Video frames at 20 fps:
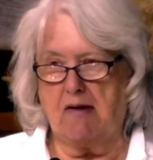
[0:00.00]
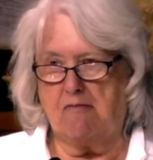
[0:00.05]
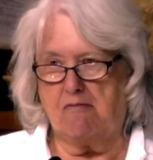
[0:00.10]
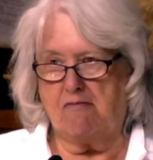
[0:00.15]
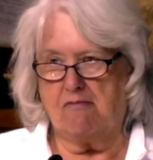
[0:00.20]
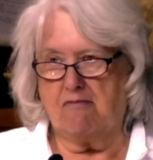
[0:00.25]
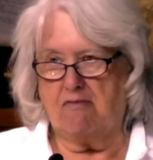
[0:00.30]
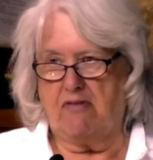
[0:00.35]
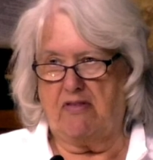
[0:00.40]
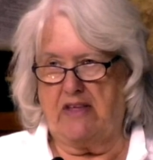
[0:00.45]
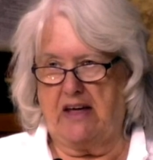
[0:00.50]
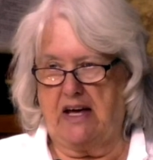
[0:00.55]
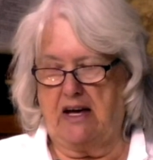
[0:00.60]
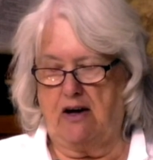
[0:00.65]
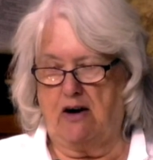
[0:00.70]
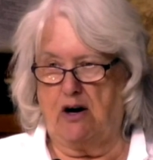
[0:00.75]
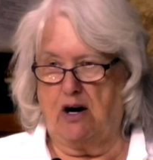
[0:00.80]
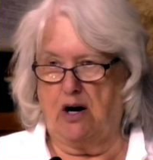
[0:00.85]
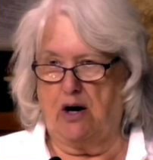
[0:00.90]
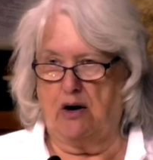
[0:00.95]
They
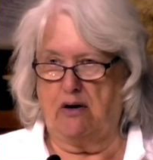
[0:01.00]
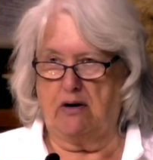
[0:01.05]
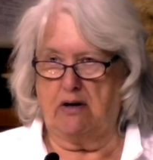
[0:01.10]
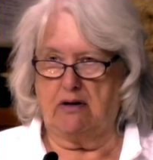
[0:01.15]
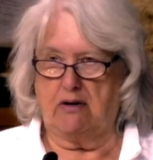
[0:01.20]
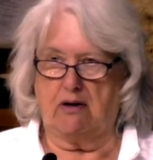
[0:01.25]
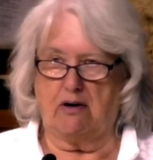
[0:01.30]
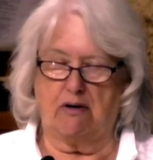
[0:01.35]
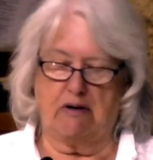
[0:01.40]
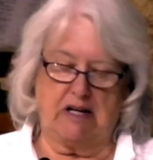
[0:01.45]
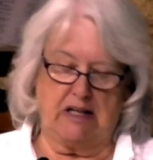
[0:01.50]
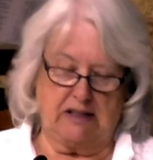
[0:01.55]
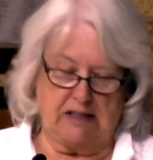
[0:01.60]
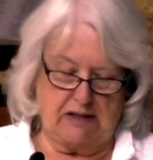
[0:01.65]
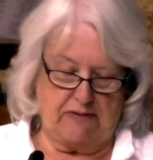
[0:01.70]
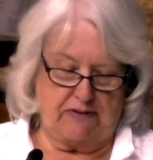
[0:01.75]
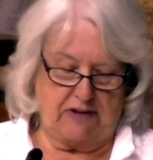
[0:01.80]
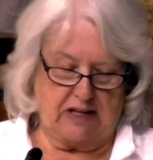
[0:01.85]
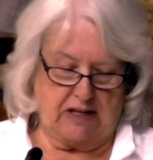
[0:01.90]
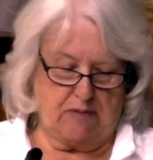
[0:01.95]
are already
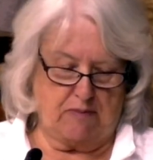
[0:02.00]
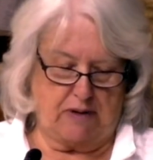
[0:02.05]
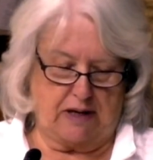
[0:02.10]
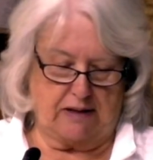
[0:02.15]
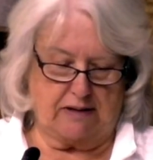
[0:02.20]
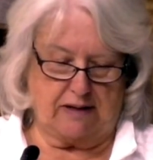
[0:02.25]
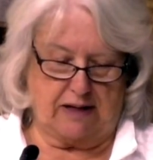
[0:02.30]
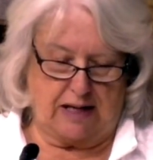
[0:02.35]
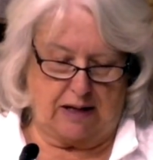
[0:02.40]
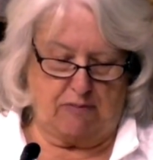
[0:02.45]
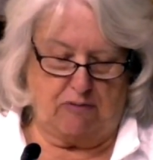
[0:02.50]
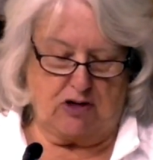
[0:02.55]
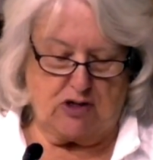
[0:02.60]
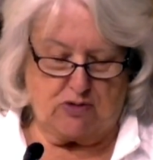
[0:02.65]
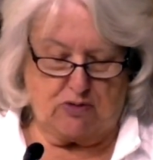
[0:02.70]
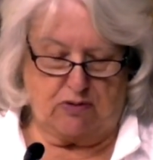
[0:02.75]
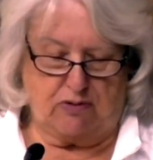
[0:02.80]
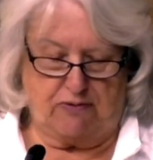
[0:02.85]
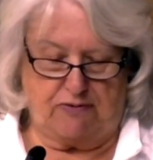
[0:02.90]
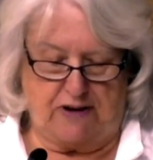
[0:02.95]
living in Bethlehem, which
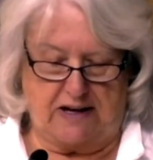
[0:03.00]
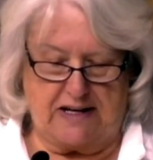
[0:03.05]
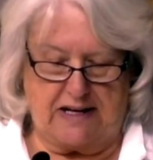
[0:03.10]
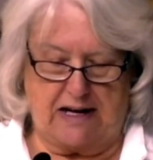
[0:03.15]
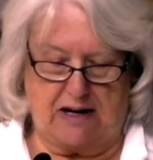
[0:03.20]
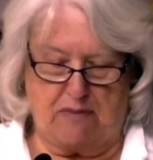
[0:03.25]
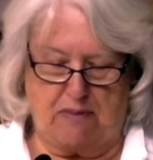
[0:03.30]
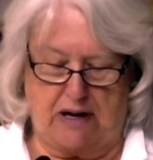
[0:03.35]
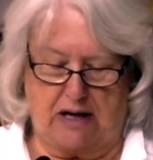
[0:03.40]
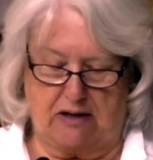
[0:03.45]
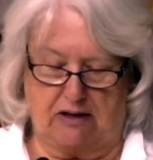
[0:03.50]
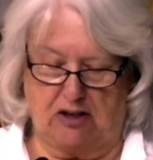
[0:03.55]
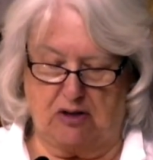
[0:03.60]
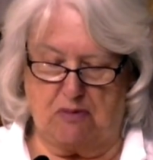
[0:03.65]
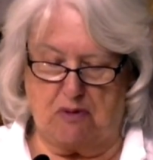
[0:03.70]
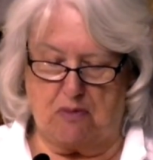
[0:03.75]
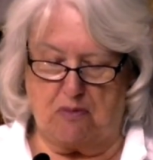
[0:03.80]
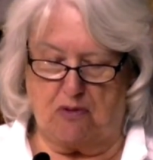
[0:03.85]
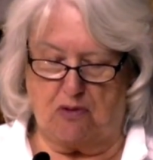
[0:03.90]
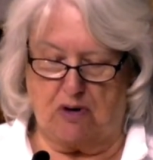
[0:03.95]
we'll find out about a little
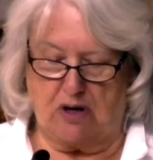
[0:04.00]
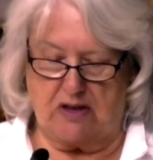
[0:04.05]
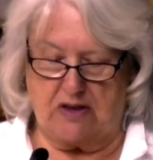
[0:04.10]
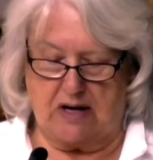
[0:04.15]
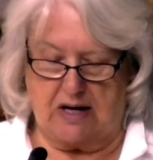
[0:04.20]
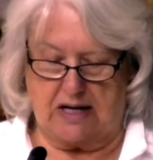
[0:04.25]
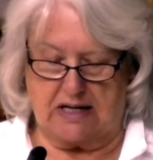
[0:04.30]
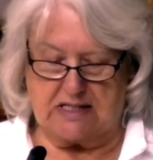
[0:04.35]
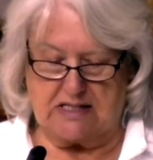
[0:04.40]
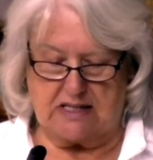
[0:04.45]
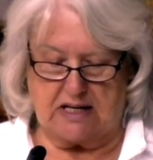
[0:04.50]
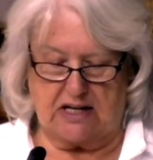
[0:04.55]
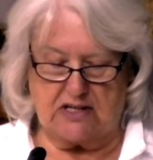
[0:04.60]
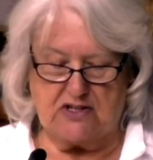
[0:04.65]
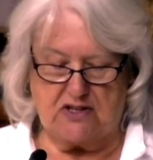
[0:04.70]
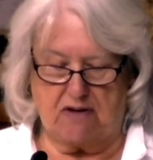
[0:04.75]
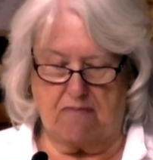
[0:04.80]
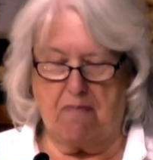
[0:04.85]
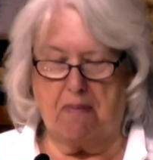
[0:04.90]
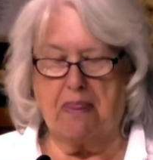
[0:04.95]
bit more in the next
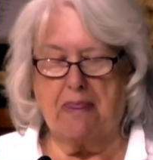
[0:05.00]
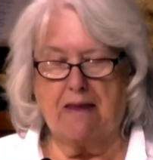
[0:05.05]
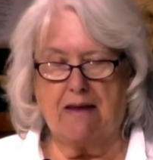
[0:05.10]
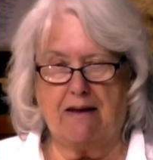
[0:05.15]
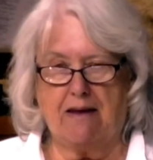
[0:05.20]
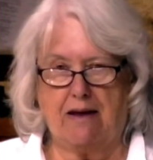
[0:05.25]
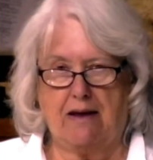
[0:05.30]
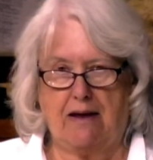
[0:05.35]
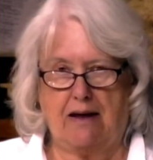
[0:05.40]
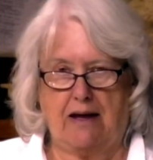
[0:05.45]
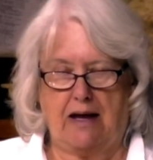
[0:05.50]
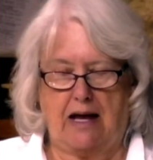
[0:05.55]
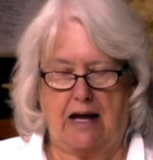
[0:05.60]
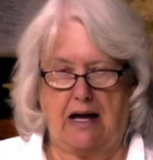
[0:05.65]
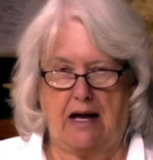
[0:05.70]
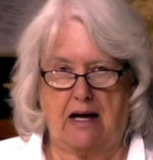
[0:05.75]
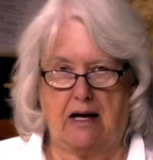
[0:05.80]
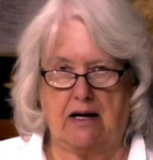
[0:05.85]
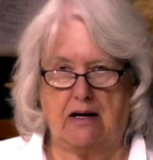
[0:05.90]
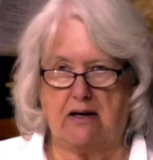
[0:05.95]
section.
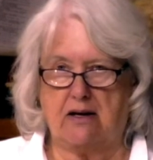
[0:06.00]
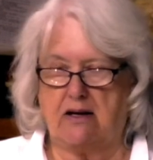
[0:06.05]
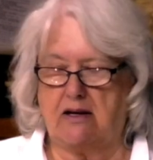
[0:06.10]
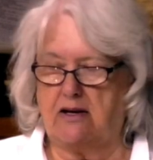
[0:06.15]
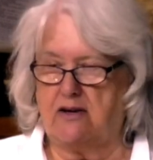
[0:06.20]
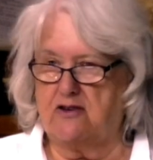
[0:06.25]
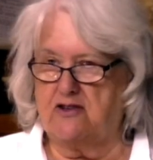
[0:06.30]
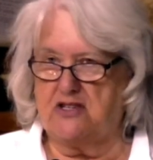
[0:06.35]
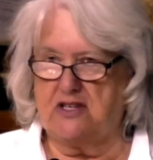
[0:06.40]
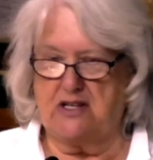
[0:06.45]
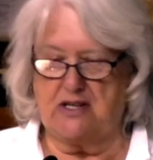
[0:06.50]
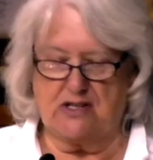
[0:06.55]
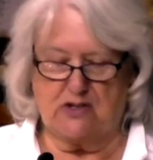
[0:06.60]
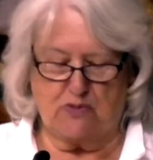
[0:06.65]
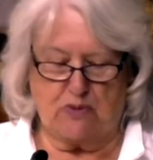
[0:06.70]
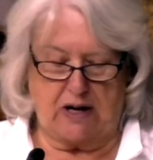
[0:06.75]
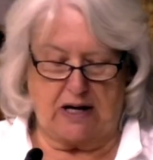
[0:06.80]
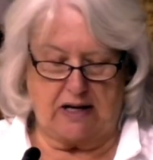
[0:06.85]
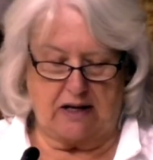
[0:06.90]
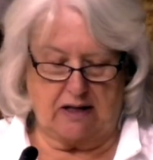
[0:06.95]
And she is
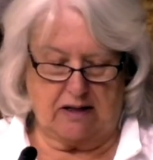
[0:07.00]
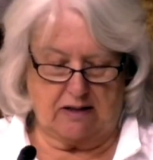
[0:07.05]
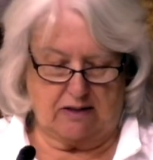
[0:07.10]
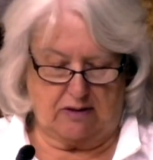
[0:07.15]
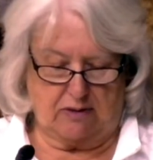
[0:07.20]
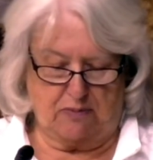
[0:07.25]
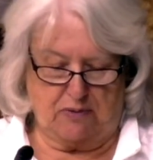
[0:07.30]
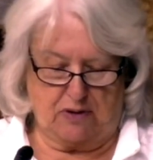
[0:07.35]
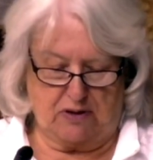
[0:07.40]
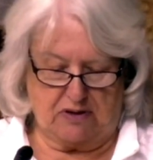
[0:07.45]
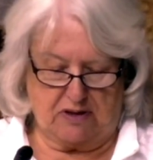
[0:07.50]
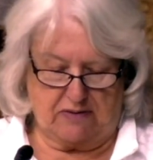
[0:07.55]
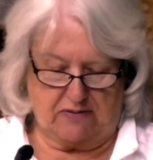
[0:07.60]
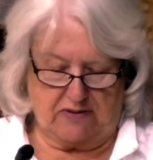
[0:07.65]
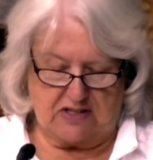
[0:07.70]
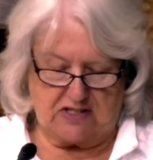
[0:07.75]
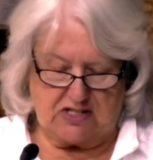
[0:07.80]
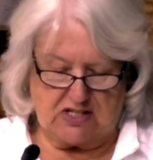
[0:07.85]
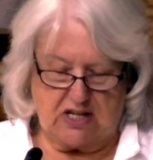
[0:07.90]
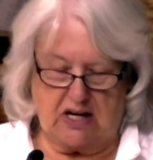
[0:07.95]
waiting the birth of
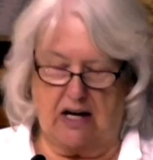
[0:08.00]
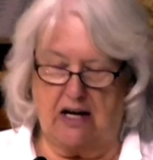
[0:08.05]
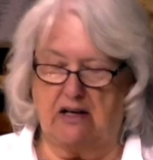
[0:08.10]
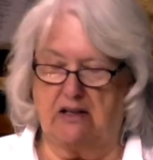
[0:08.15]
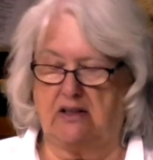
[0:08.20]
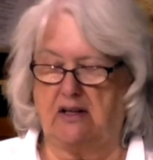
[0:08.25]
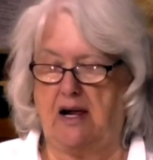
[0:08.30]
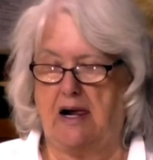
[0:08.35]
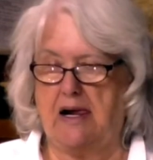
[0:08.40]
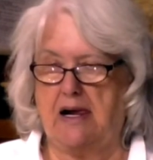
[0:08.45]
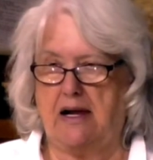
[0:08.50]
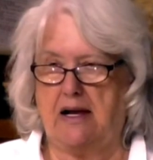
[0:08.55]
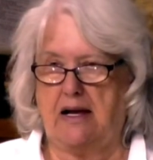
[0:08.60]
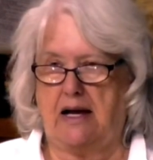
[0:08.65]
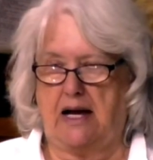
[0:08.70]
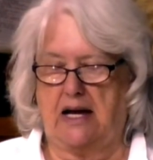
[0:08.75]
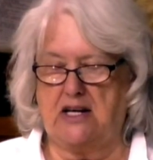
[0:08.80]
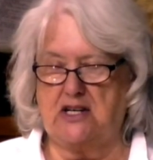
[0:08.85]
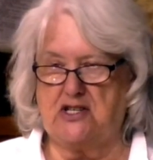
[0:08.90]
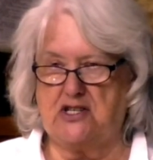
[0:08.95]
this child,
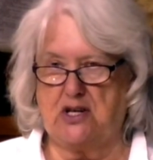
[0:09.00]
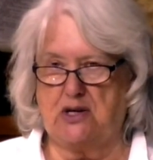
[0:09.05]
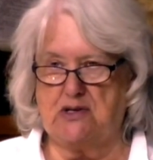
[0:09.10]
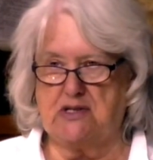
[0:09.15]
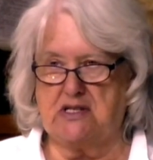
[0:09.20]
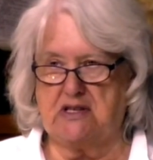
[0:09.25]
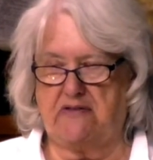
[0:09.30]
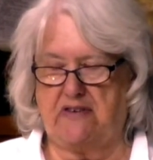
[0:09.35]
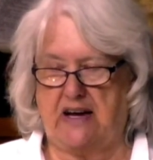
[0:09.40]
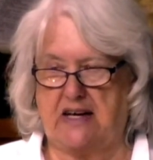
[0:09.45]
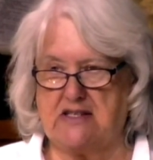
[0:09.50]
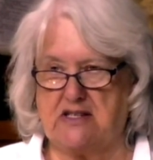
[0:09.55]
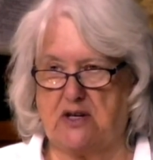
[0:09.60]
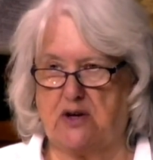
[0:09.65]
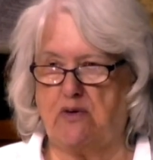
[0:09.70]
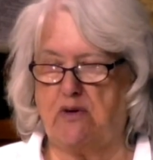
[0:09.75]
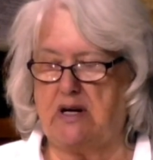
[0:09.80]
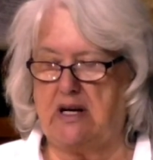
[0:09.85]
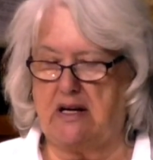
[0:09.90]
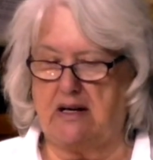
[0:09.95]
and Joseph has
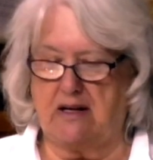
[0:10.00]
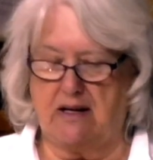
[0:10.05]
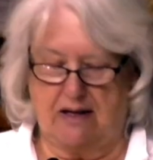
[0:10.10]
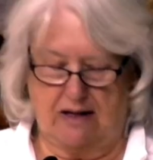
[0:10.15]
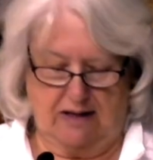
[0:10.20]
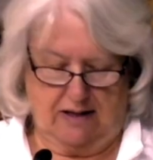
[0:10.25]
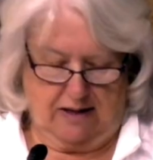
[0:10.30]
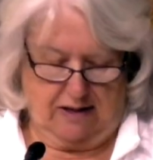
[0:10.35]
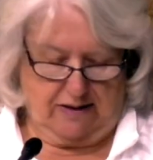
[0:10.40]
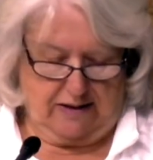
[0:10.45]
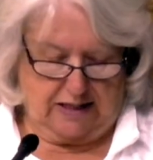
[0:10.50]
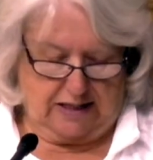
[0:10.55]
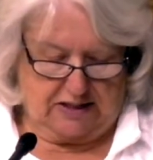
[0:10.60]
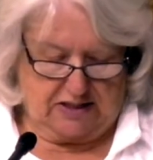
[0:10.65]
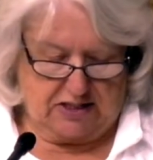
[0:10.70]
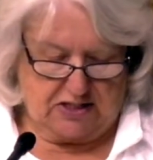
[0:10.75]
agreed that this